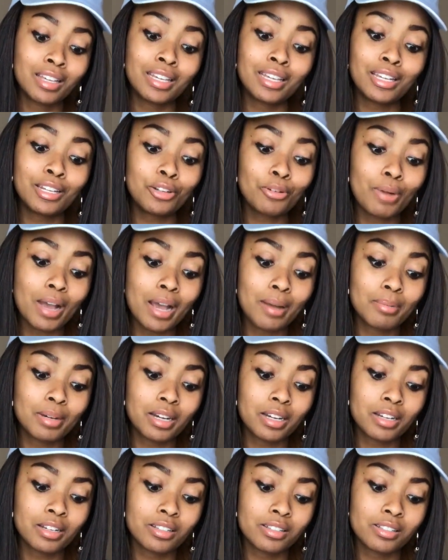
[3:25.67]
Kindle app,
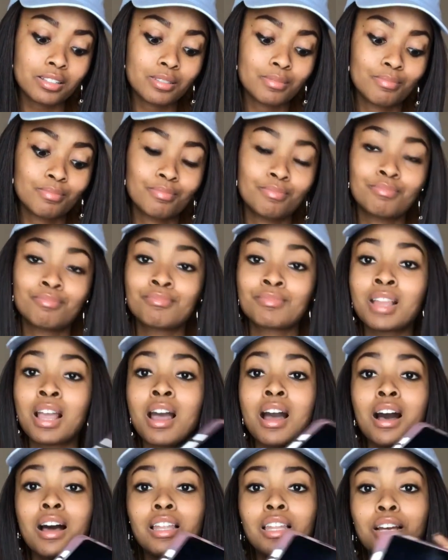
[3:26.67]
guys.
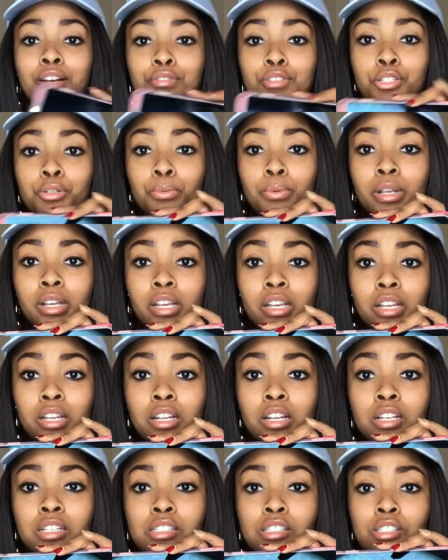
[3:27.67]
I love to
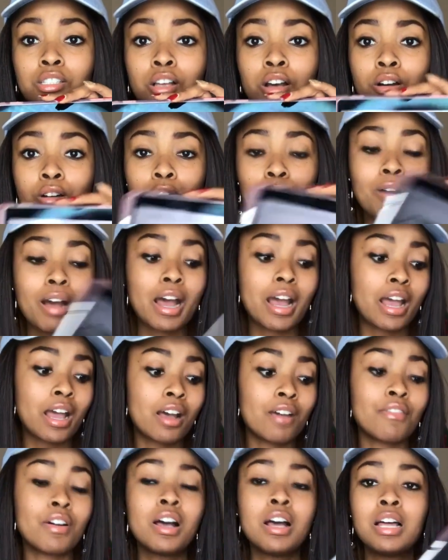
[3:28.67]
read, so I
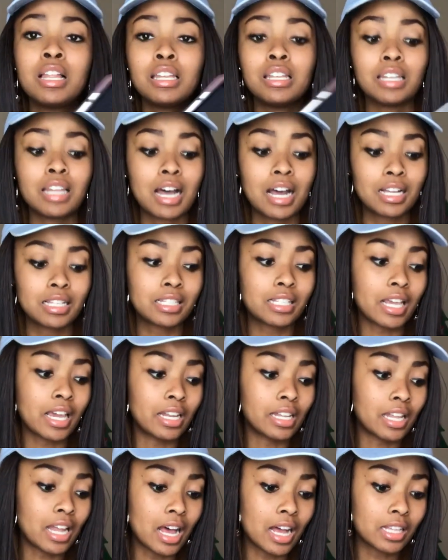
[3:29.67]
have lots
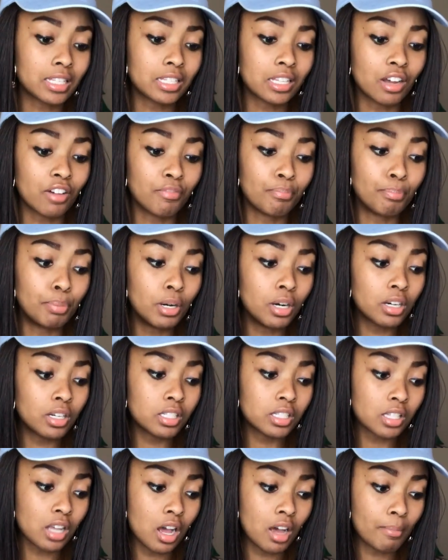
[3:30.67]
and lots of
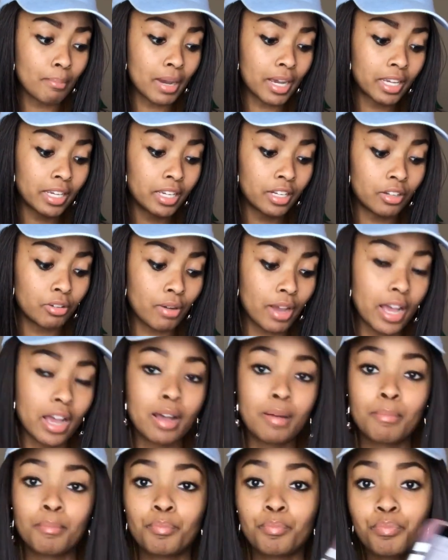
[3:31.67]
books on my Kindle
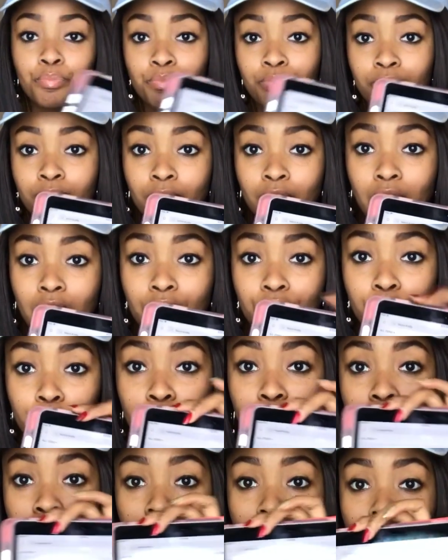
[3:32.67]
app, if
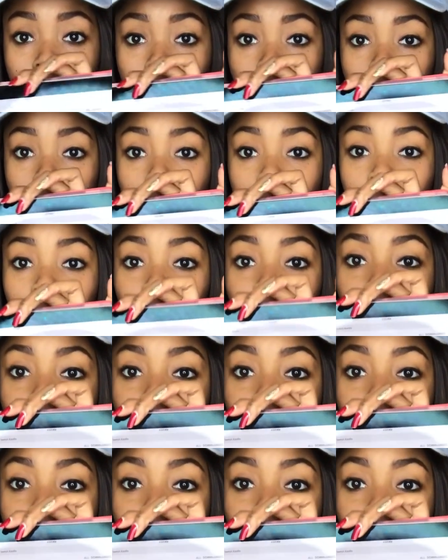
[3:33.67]
you can see here.